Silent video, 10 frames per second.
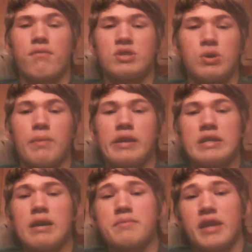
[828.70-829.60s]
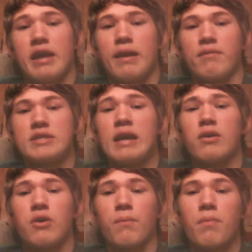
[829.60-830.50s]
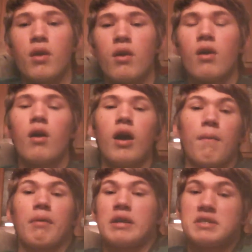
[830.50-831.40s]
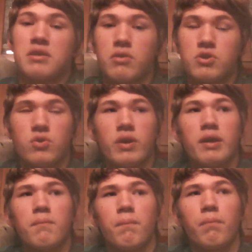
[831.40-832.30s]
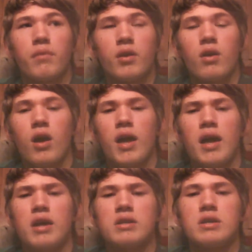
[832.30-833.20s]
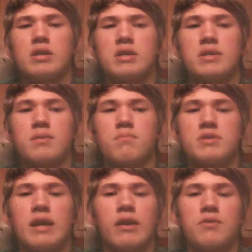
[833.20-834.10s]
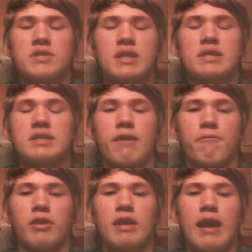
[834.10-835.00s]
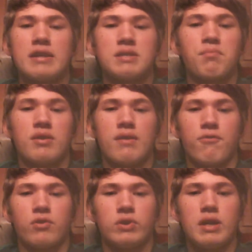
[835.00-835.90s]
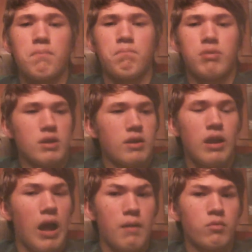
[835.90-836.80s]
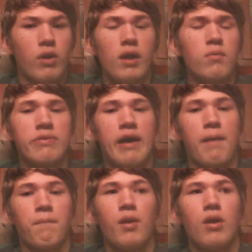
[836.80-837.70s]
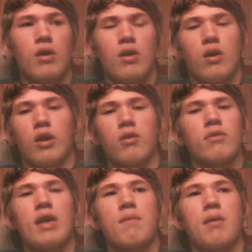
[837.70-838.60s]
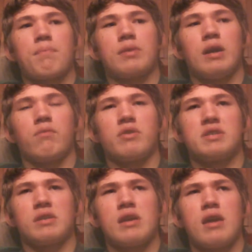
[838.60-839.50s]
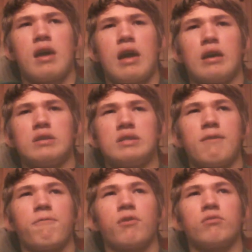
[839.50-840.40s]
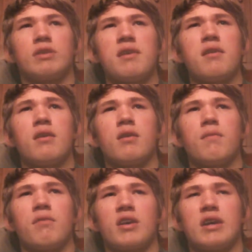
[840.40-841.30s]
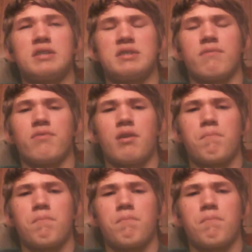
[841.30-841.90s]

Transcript: so many times, I can't even tell you. But I still enjoy it. And Sonic 06 definitely has some difficulty, but I'm okay with that. Another game I played recently had difficulty because of